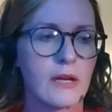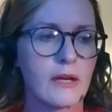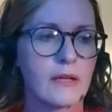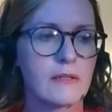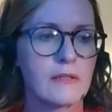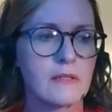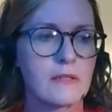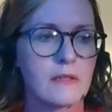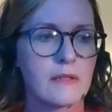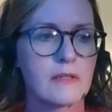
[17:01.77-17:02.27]

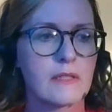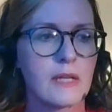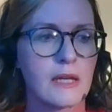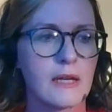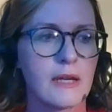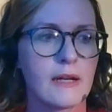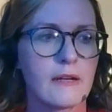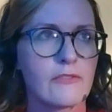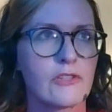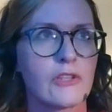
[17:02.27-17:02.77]
and the
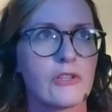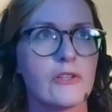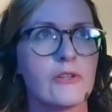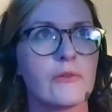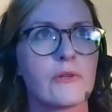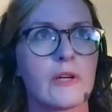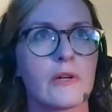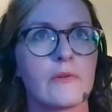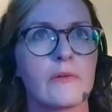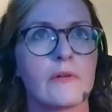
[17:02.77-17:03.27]
day after
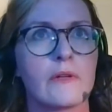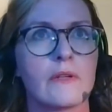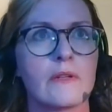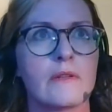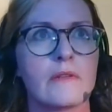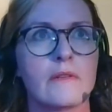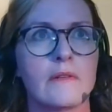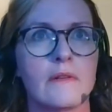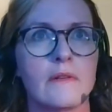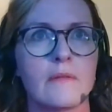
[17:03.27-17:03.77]
you go
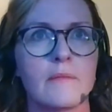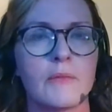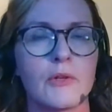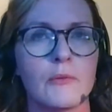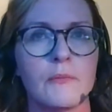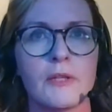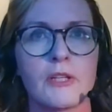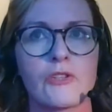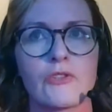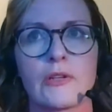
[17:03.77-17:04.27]
on
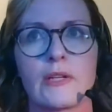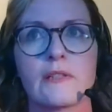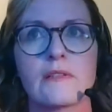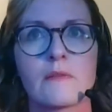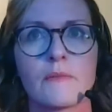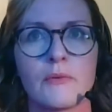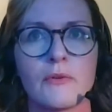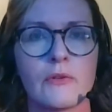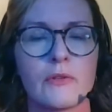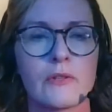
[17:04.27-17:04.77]
public
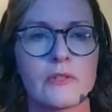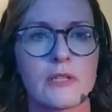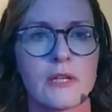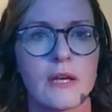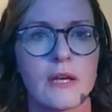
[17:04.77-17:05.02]
transport,